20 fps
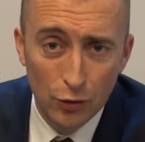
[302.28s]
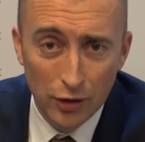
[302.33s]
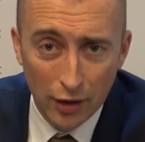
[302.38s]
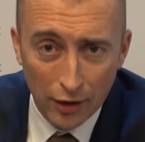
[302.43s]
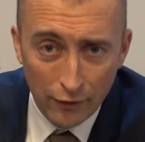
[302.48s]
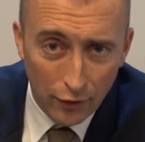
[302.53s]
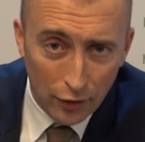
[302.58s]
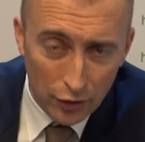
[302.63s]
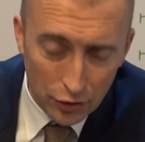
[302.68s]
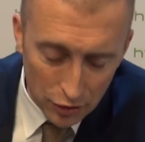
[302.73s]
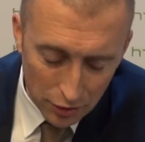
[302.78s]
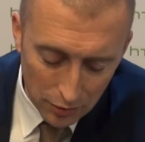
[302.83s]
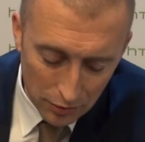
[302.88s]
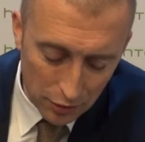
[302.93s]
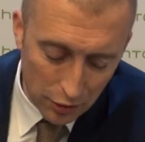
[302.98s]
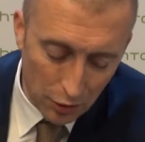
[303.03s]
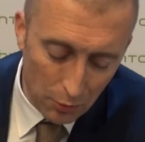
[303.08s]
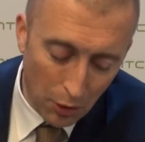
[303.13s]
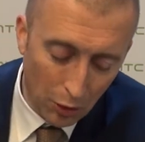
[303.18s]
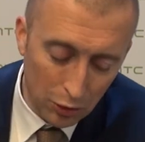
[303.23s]
gig version,
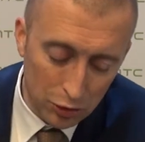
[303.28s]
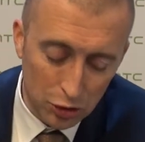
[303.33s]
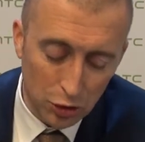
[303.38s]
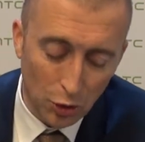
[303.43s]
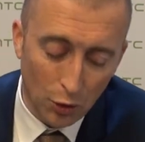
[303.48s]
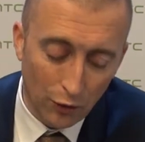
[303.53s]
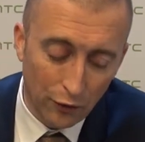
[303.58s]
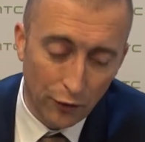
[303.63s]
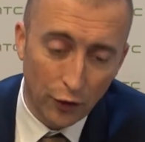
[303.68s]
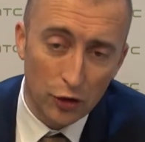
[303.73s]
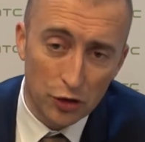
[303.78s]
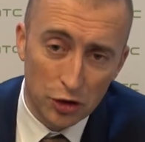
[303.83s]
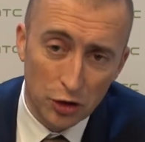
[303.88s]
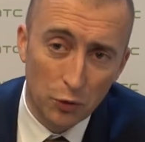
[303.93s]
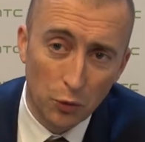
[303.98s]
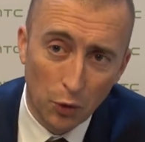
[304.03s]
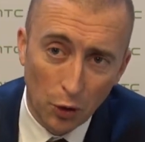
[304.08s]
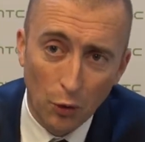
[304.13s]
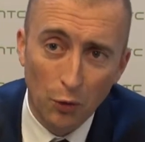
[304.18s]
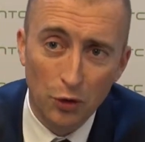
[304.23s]
the most sold
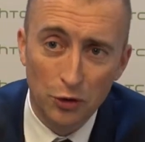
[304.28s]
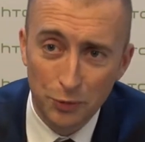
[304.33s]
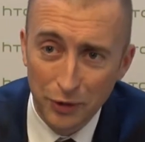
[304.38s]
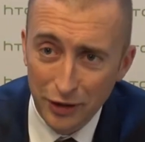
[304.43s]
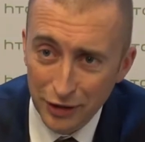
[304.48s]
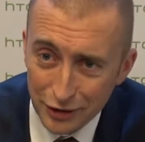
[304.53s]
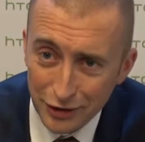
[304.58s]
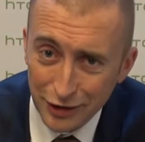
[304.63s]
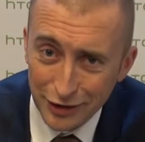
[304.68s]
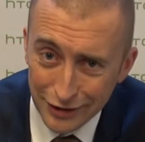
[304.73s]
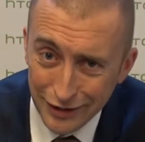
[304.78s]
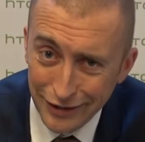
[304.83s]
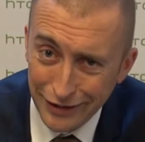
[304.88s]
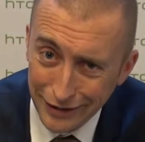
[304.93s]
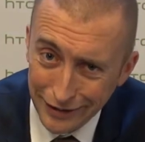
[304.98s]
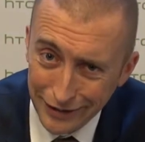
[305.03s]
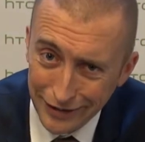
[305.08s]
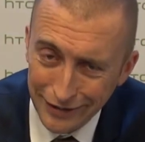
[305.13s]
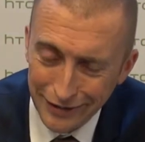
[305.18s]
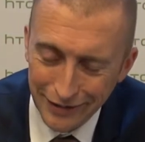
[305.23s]
version will always be the 16
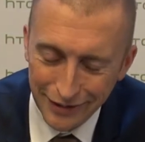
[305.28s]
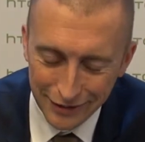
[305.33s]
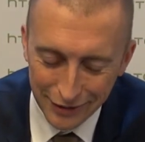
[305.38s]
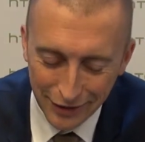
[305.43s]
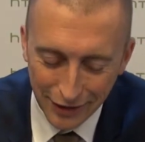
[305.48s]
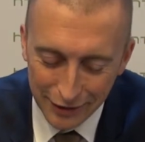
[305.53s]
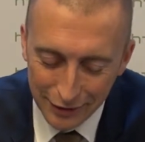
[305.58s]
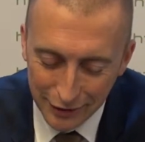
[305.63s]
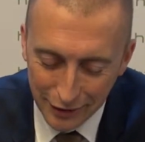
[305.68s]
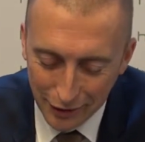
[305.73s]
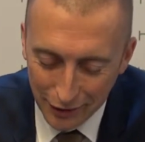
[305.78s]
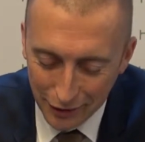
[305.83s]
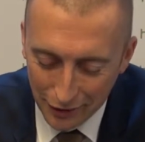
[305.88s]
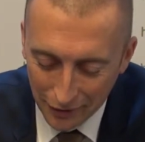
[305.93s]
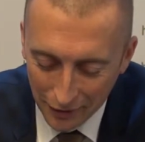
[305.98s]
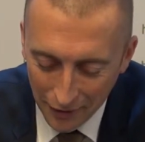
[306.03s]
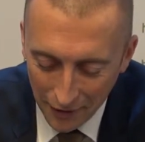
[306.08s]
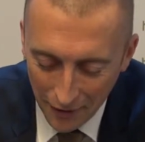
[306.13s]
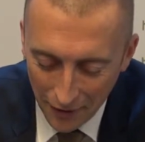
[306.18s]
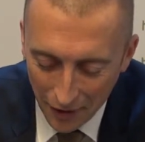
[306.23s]
gig.
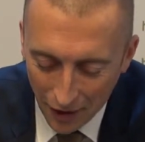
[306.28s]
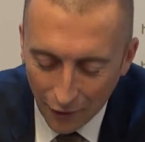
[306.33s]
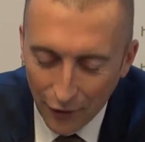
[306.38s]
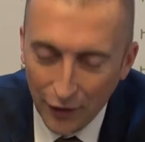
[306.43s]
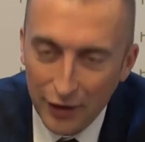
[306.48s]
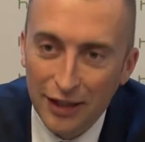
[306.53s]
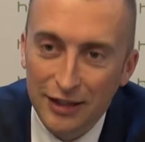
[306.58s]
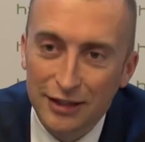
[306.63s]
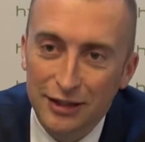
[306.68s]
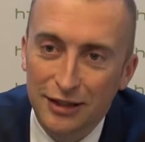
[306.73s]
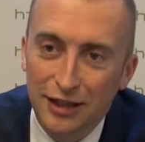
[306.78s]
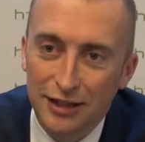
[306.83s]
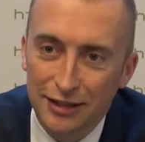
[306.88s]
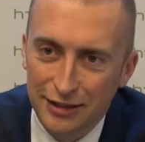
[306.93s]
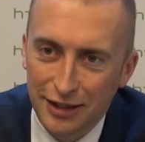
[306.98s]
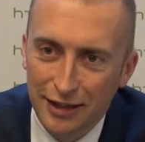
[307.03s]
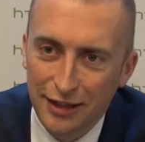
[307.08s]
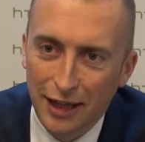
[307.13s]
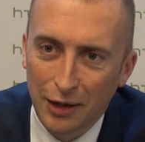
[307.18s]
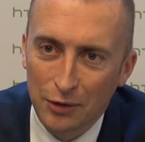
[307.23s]
I think that's
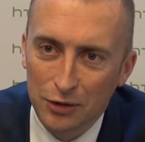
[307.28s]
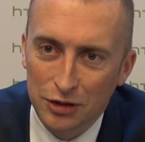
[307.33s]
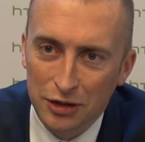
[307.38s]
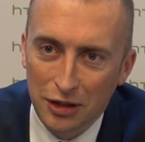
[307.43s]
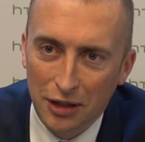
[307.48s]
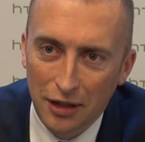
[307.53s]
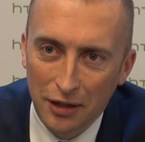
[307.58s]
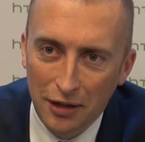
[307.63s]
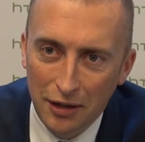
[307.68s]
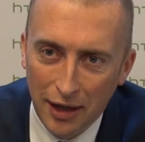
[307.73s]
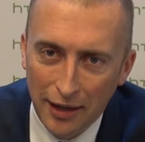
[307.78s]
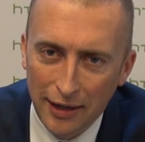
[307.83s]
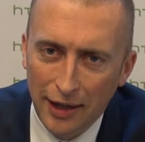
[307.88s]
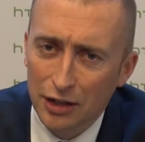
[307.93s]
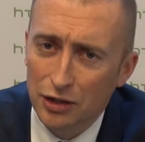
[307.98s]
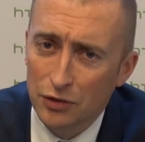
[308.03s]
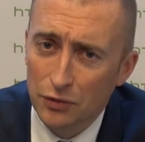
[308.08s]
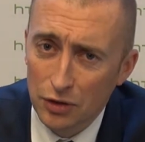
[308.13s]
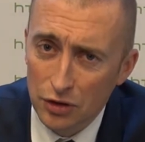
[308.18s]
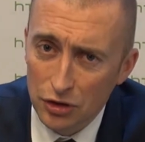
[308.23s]
the downside. And
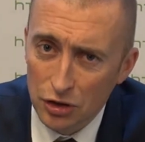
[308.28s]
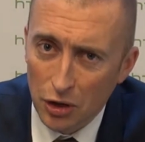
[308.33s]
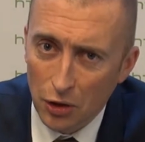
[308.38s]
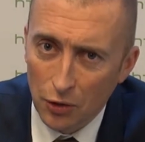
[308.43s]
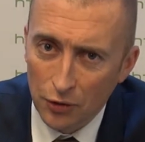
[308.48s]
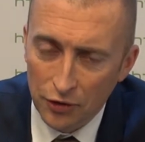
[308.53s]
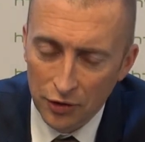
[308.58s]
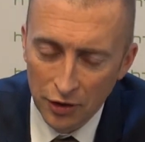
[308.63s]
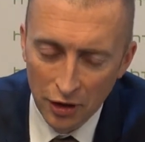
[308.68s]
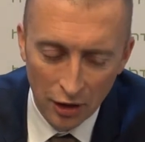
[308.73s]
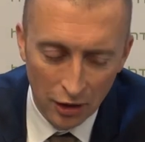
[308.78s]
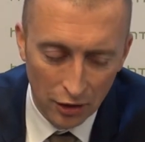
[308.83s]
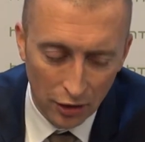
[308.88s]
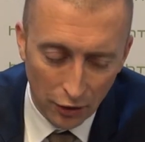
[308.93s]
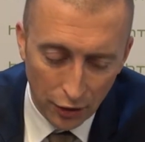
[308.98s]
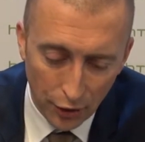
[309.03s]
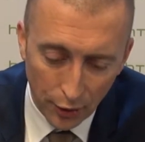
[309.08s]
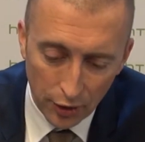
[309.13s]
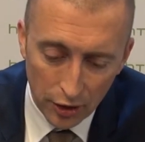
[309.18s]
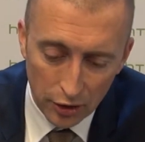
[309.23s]
as a result, the
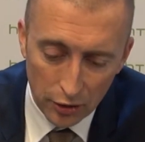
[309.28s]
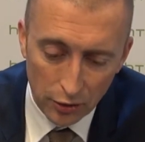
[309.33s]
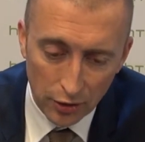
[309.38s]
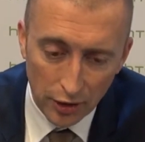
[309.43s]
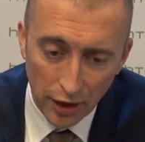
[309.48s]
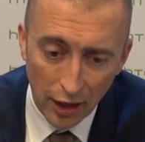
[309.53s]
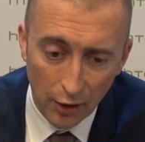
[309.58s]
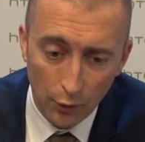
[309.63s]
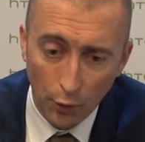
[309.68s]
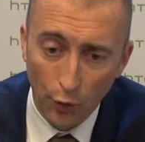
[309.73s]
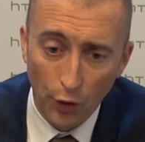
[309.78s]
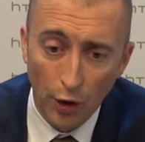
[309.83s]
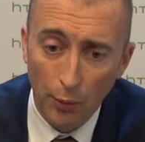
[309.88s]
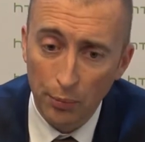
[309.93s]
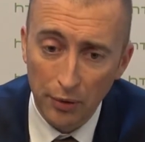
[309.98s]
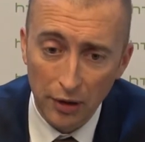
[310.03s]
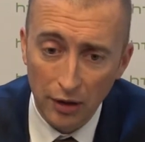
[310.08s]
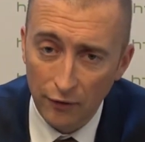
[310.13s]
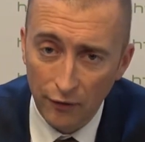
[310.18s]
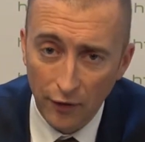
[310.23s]
32 gig will not
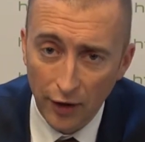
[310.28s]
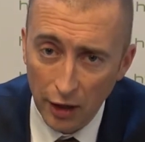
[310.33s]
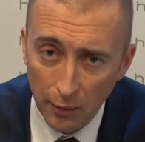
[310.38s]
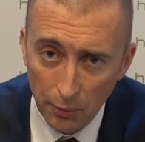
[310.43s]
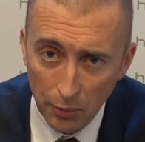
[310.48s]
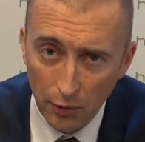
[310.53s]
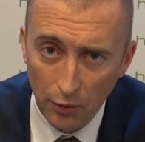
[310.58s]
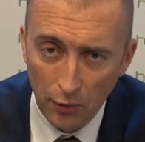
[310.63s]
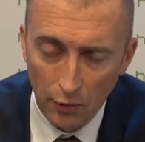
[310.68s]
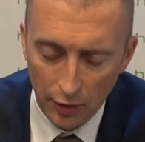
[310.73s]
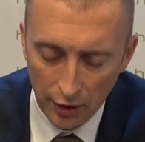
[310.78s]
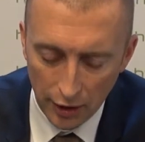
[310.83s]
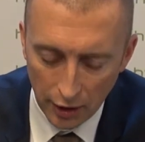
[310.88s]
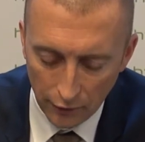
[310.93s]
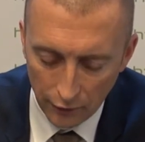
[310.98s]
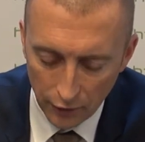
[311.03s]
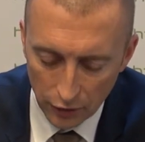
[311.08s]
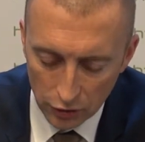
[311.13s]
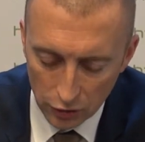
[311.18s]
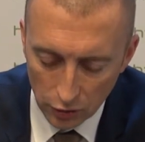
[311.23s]
be available in
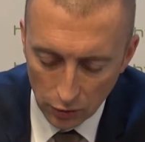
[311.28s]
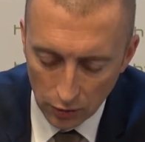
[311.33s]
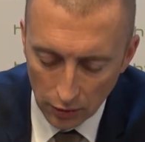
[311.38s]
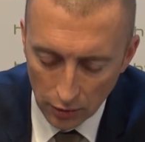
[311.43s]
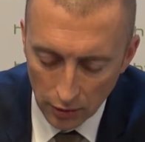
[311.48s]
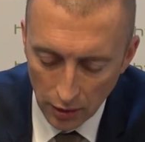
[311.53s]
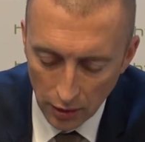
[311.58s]
every store.